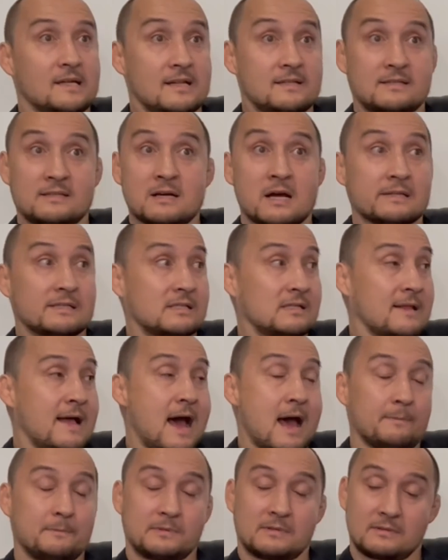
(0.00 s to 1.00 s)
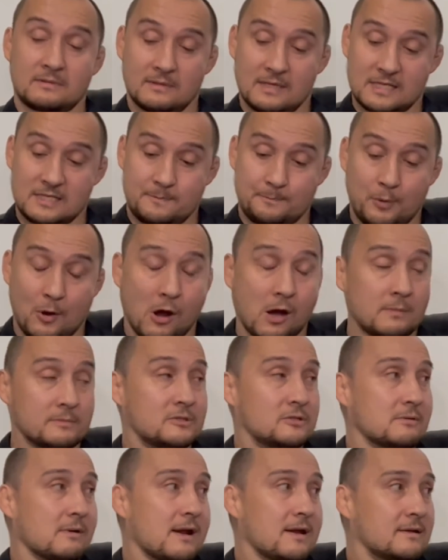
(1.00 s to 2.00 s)
It's not slaps. It's palm
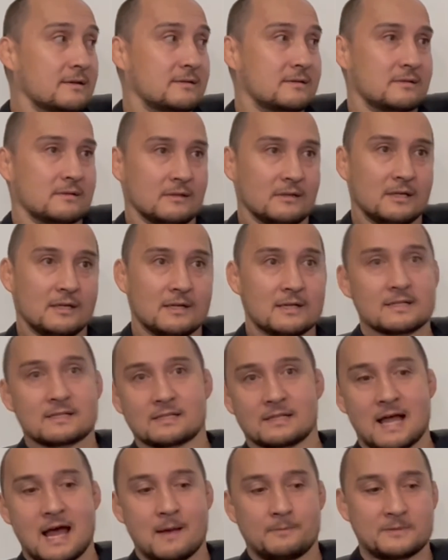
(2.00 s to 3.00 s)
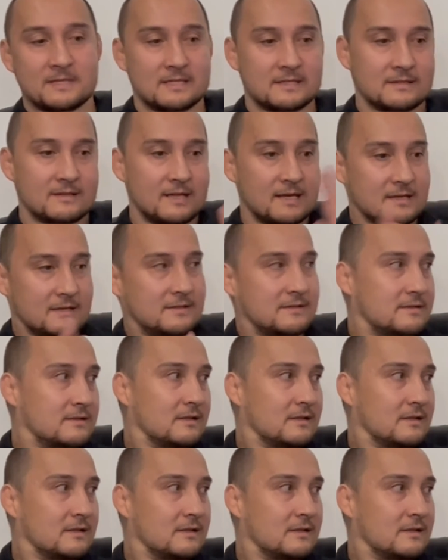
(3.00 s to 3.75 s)
strikes. Slaps is this.